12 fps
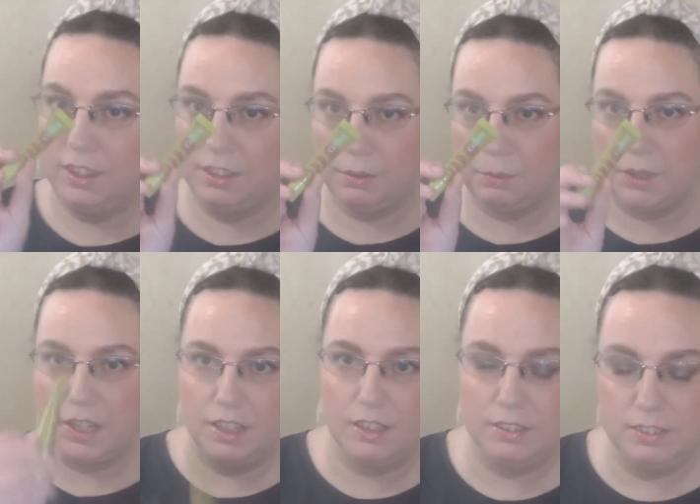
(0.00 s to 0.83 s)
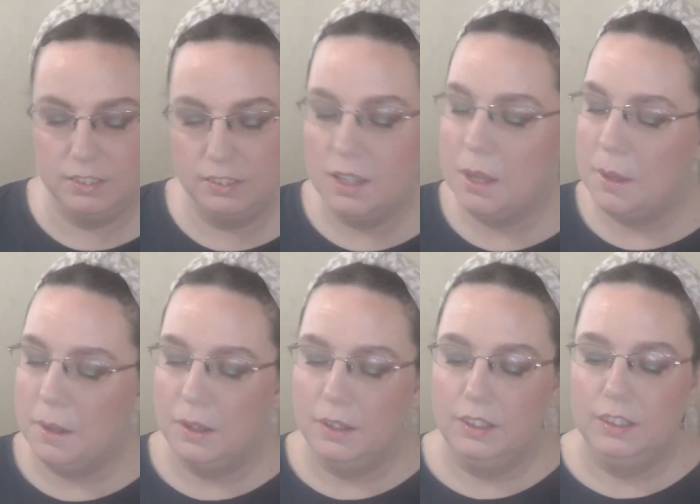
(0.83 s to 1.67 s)
this product.
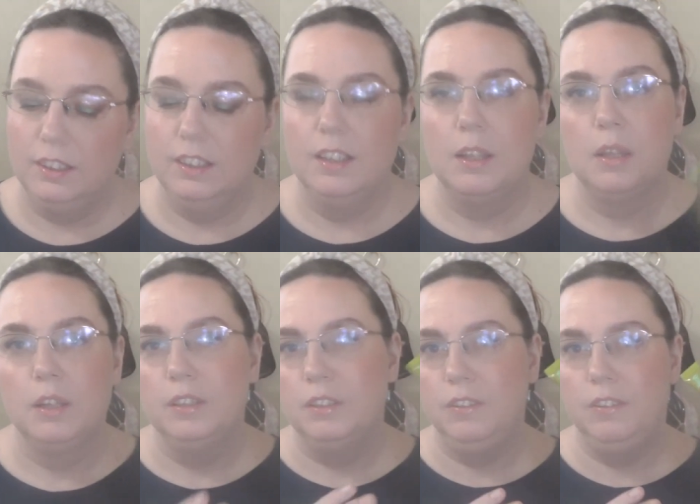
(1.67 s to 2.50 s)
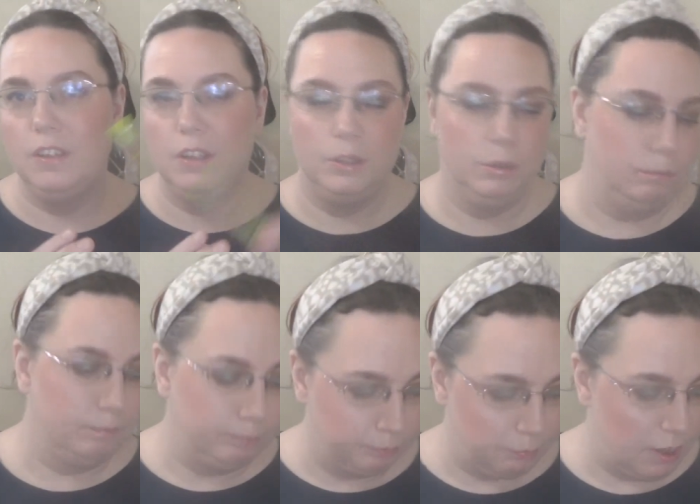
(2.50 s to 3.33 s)
So
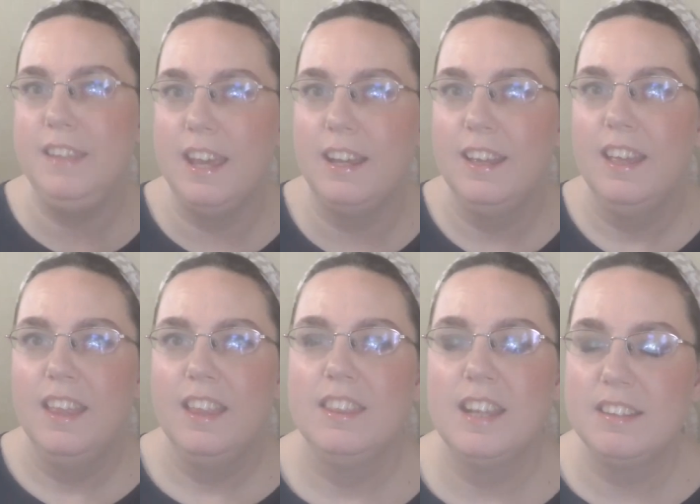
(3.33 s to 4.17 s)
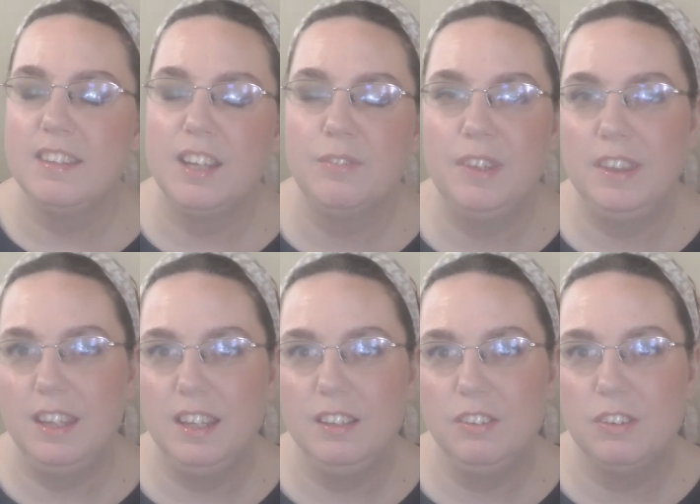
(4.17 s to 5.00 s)
yeah, that's
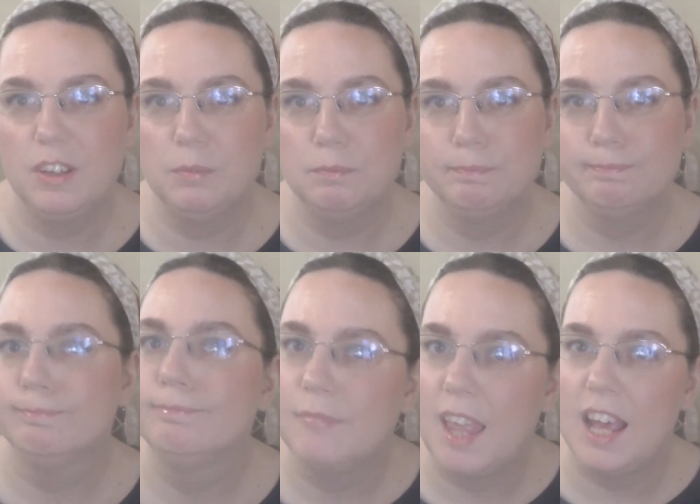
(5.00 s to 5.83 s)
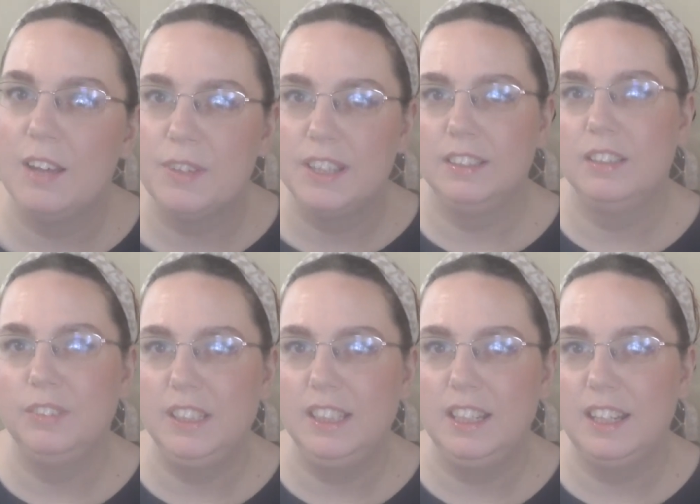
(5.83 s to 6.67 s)
everything. So have a
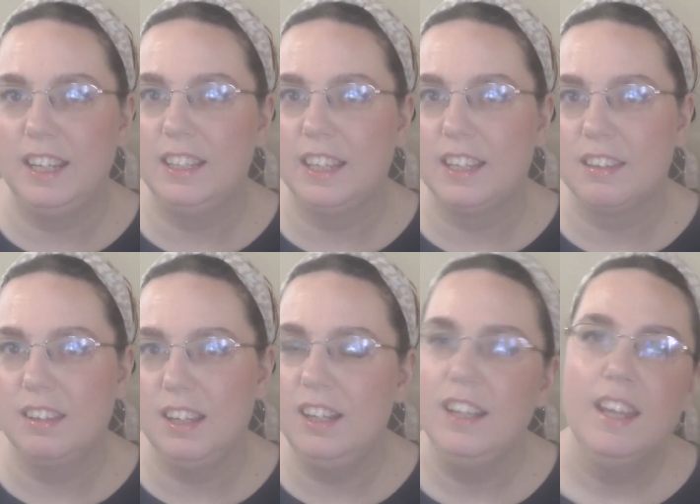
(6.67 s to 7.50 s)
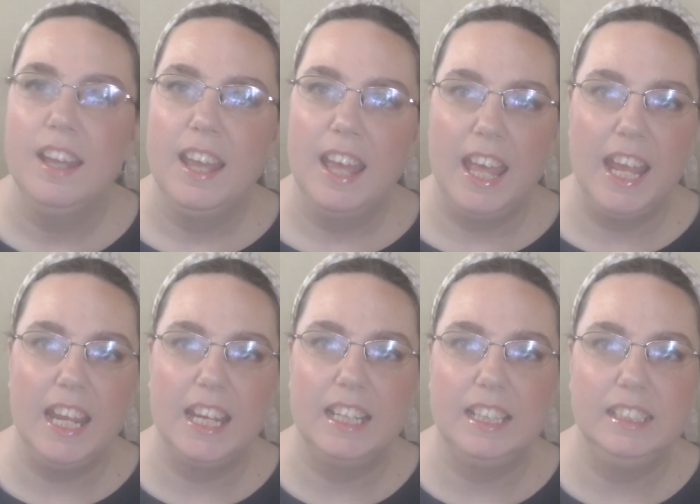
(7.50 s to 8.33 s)
lovely day and night, like I said,
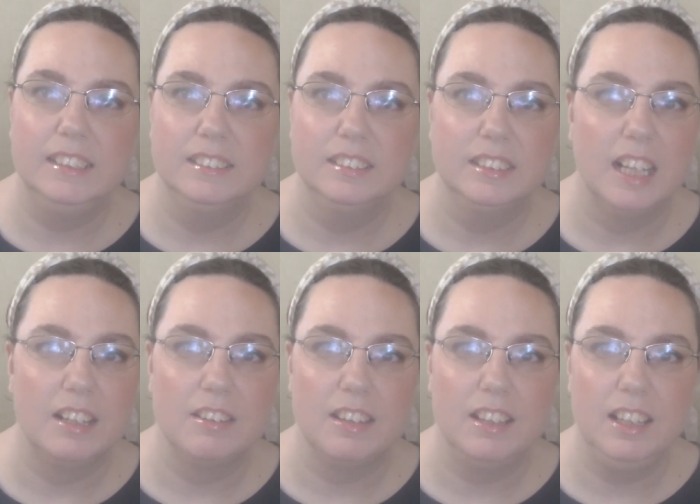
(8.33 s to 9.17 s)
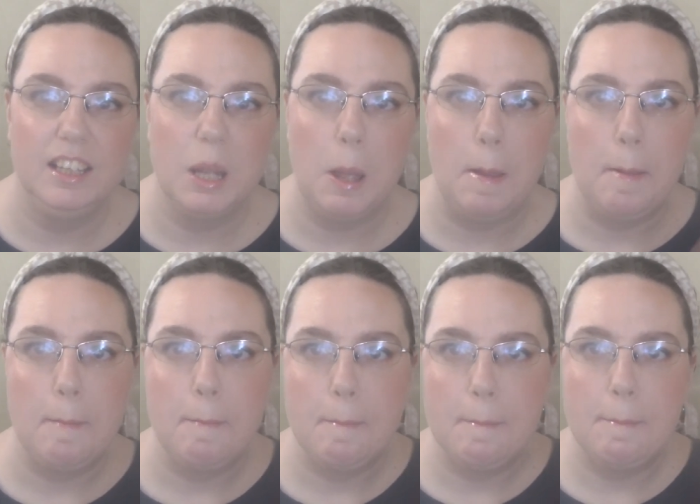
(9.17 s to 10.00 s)
and I'll see you later.
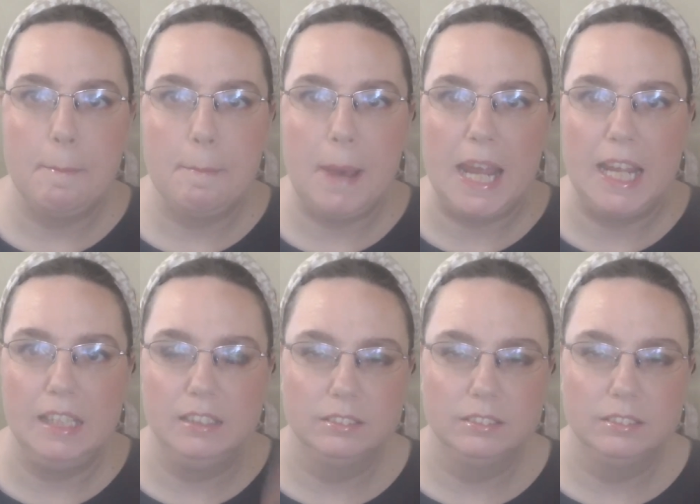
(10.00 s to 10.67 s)
Bye.